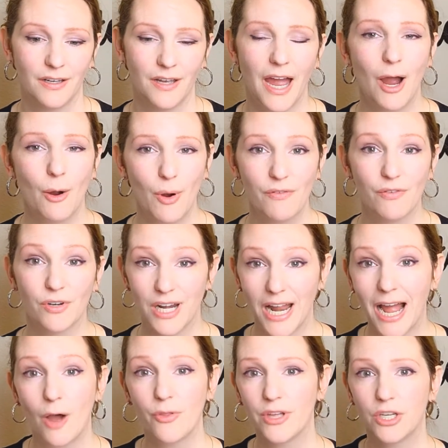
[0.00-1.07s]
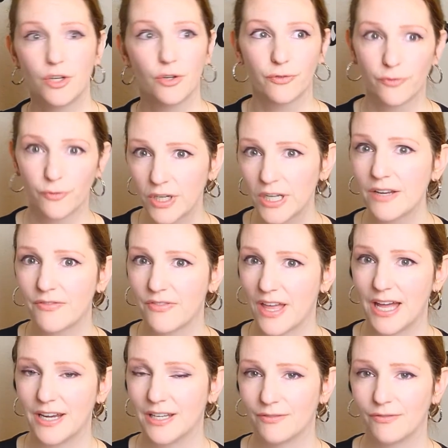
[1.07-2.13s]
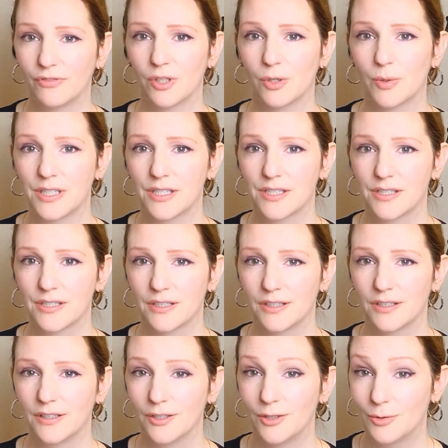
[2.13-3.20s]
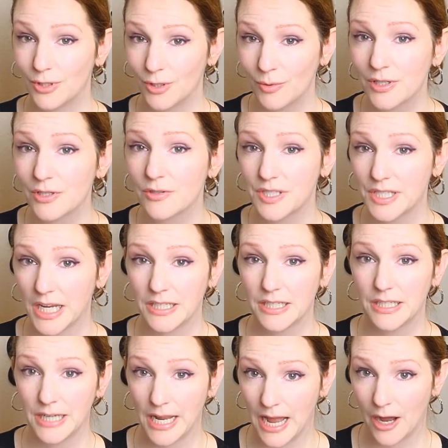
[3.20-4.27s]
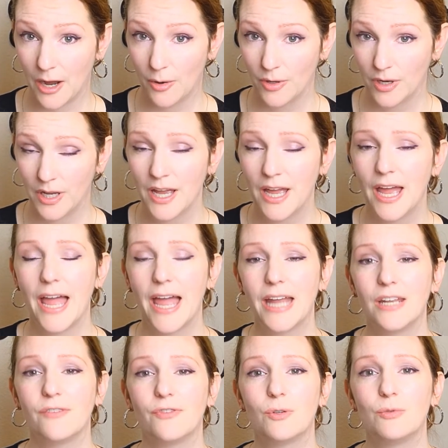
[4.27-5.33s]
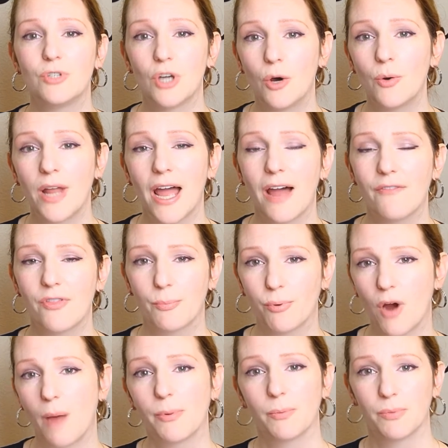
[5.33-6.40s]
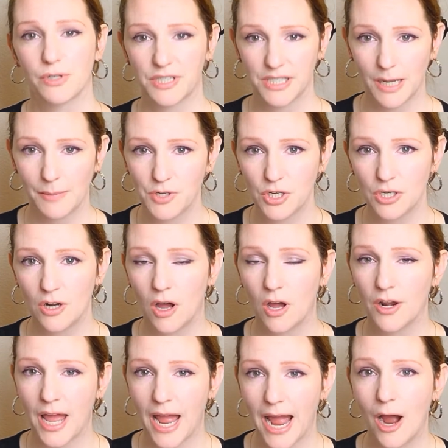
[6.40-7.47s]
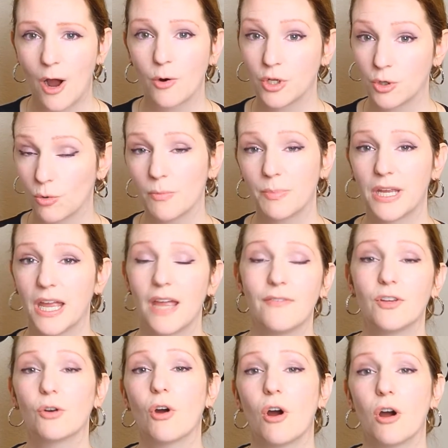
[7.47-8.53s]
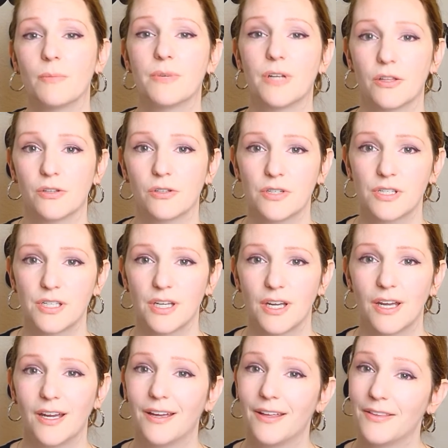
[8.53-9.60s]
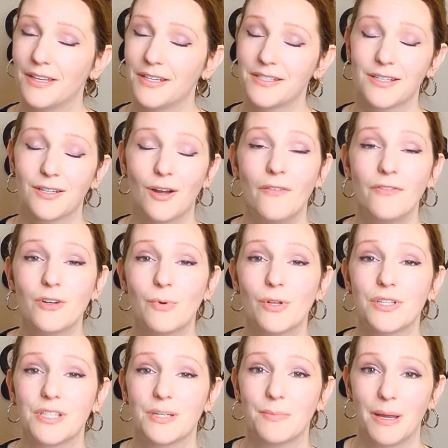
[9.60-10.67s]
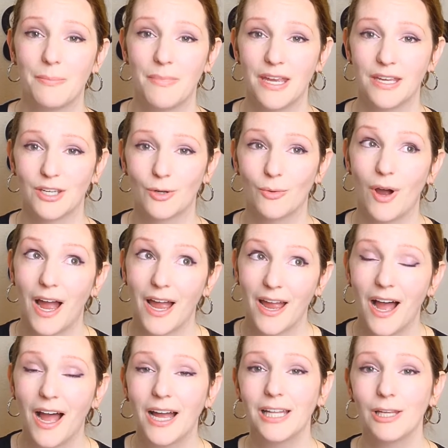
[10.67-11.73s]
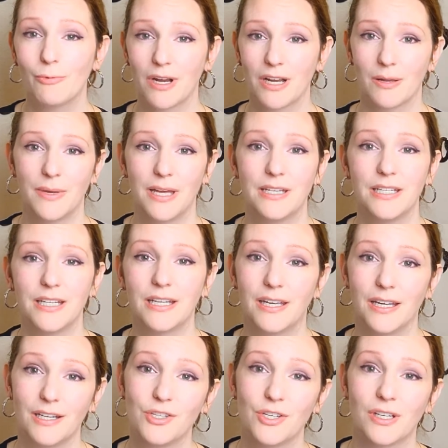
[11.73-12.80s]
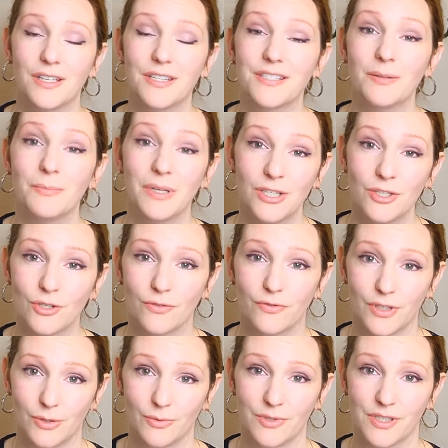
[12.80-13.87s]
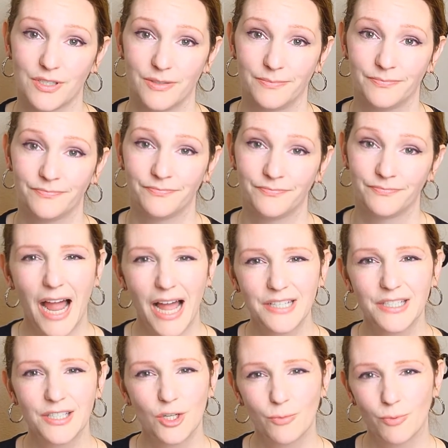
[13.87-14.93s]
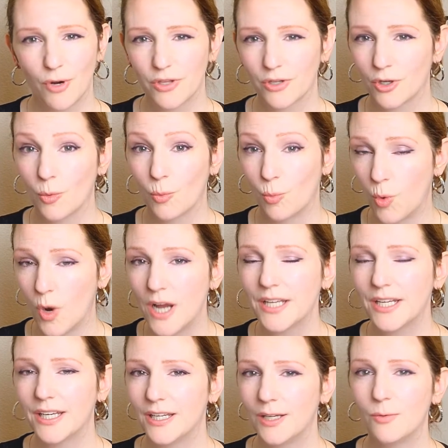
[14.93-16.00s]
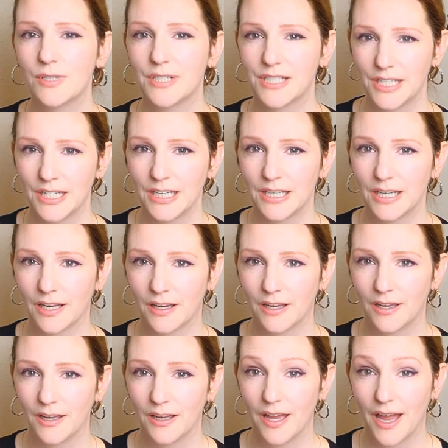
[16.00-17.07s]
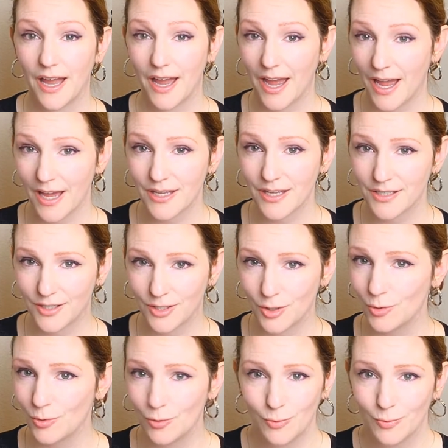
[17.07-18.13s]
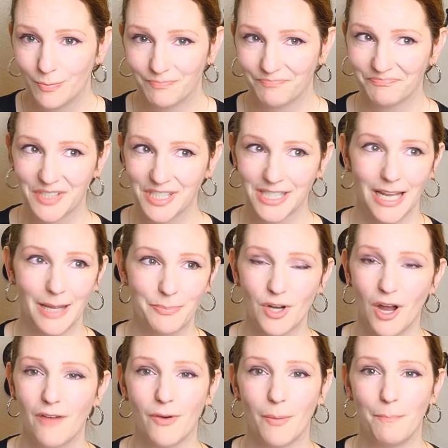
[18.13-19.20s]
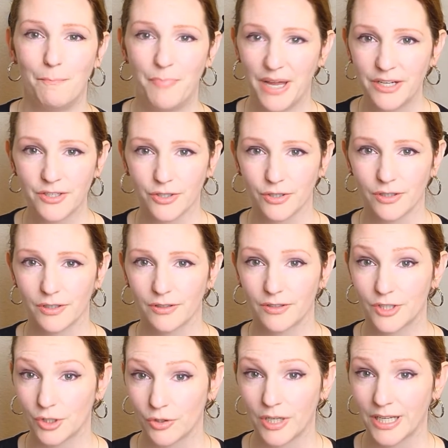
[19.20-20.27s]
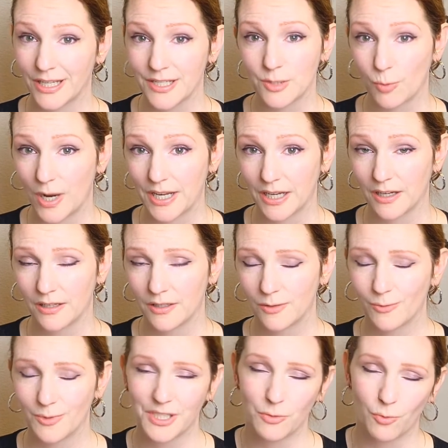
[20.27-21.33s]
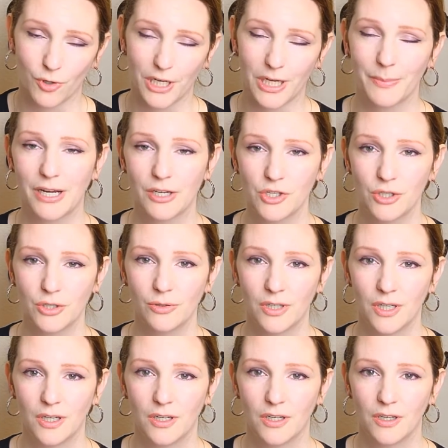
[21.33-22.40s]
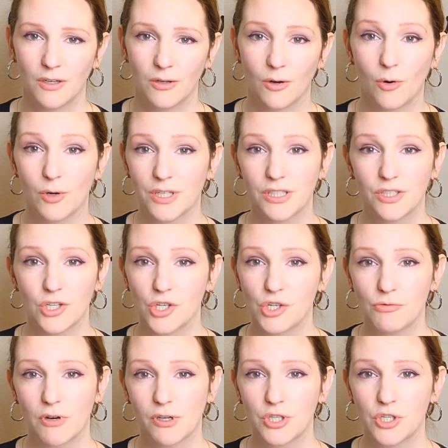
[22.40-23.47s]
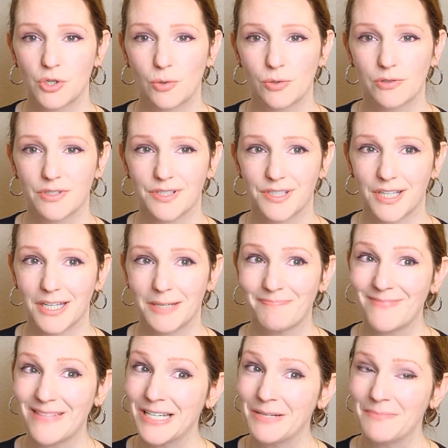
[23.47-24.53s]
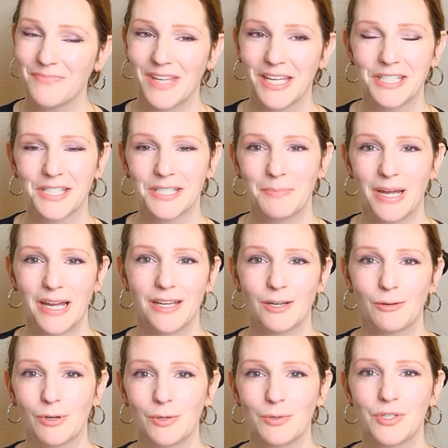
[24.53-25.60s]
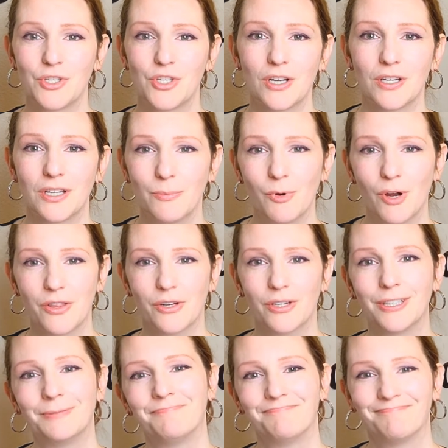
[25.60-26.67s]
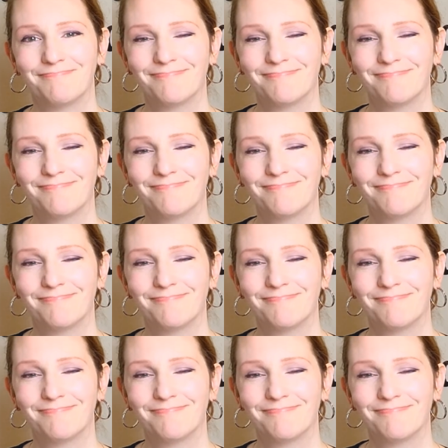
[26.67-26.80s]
However, now that you're free of that influence, you do understand it now. And if you don't have the proper perception on how your behavior harmed others, then as uncomfortable as it might make you, I highly recommend engaging in some interviews. Ask your brother what he was thinking as you slept off a bender during his wedding. Was he worried about you? Or did he just shrug his shoulders and say, "Oh, that's my gross, junky brother,